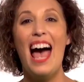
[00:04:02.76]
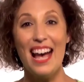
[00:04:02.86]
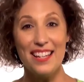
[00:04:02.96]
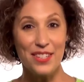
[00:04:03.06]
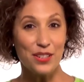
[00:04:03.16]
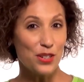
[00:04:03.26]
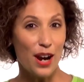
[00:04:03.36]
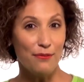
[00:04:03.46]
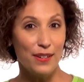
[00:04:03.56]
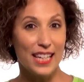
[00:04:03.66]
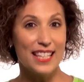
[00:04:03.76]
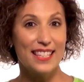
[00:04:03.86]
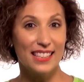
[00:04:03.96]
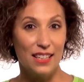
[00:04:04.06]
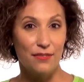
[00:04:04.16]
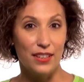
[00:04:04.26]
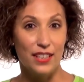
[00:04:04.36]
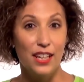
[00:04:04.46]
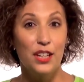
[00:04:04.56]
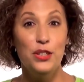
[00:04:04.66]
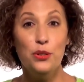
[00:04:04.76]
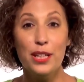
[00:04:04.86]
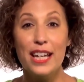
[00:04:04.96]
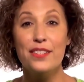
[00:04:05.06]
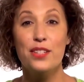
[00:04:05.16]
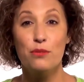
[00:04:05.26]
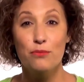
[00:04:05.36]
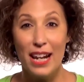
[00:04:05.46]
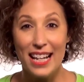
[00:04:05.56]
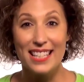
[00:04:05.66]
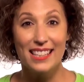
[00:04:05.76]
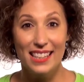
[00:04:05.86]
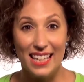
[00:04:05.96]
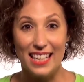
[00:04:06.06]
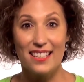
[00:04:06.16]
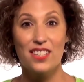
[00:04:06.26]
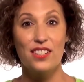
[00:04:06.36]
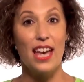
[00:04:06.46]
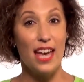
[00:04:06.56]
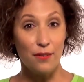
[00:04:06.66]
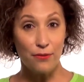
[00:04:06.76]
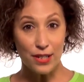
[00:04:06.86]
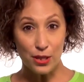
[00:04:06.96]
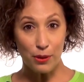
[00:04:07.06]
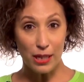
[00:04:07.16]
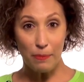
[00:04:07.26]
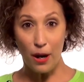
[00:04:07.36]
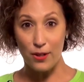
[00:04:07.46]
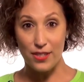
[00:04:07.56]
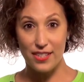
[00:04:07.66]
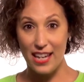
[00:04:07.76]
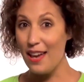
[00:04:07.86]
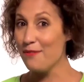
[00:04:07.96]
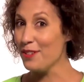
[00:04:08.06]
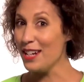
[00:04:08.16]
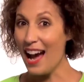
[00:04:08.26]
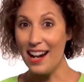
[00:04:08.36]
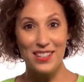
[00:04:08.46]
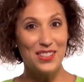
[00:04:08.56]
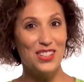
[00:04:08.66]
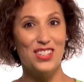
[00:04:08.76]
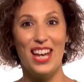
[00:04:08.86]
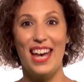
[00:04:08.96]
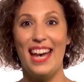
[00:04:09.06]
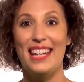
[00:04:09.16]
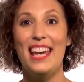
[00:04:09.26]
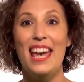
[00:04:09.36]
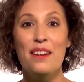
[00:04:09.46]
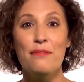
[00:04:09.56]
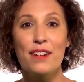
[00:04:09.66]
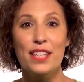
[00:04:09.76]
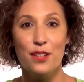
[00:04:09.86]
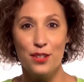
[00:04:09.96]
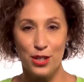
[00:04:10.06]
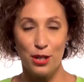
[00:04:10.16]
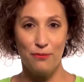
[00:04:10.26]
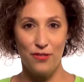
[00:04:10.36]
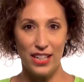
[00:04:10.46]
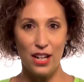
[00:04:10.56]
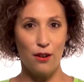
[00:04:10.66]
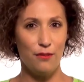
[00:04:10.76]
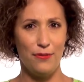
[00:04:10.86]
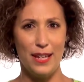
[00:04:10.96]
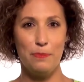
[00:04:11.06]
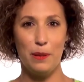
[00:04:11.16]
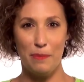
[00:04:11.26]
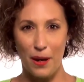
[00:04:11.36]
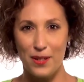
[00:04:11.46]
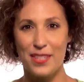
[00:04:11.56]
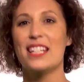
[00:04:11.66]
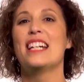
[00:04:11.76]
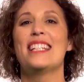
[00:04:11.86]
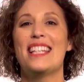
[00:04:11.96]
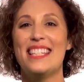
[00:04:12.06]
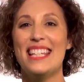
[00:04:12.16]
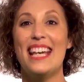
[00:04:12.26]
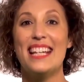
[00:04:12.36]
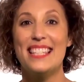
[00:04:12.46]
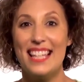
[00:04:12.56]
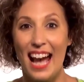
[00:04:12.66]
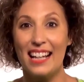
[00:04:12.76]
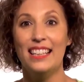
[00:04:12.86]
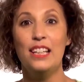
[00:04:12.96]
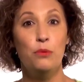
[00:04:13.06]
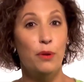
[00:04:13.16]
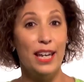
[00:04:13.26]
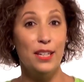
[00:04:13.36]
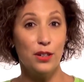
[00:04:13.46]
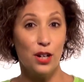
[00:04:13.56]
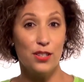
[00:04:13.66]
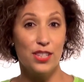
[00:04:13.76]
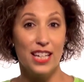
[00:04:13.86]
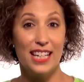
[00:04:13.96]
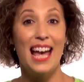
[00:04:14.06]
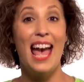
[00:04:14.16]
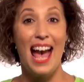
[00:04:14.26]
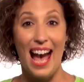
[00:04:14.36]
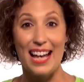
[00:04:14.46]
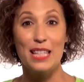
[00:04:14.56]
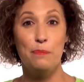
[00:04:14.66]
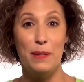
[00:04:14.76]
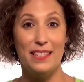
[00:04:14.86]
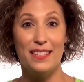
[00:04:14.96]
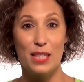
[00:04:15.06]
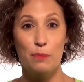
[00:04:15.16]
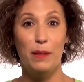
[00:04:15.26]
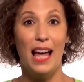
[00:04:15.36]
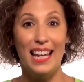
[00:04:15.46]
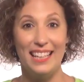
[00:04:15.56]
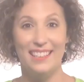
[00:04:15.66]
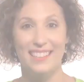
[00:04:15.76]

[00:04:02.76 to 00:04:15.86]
As your traffic is delivered, you'll get direct links to every Twitter post, every article share, and every YouTube video and Facebook post to see exactly where your content has been displayed.